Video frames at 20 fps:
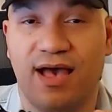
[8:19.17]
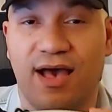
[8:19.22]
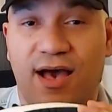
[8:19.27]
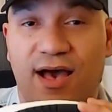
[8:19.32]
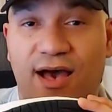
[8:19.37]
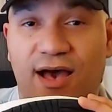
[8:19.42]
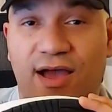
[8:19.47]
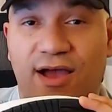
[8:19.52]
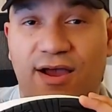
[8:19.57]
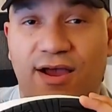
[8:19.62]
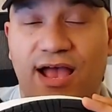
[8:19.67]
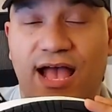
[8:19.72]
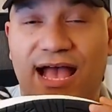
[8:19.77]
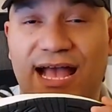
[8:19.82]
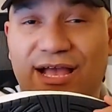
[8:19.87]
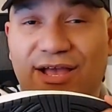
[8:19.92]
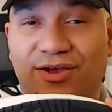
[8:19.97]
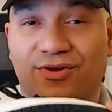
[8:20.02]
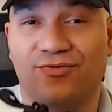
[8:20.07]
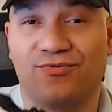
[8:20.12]
are
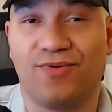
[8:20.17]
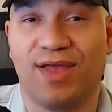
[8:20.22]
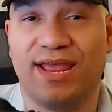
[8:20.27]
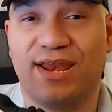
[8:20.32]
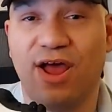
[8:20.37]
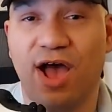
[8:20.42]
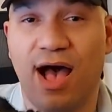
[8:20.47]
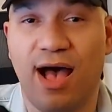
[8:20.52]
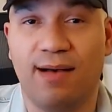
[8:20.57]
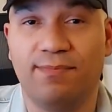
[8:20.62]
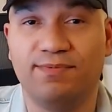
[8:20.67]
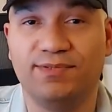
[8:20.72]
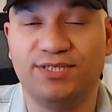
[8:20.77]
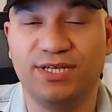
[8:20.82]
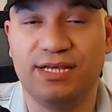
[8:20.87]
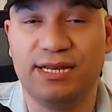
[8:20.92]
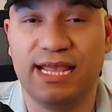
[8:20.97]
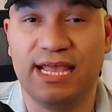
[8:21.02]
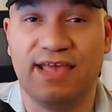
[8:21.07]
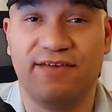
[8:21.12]
a great option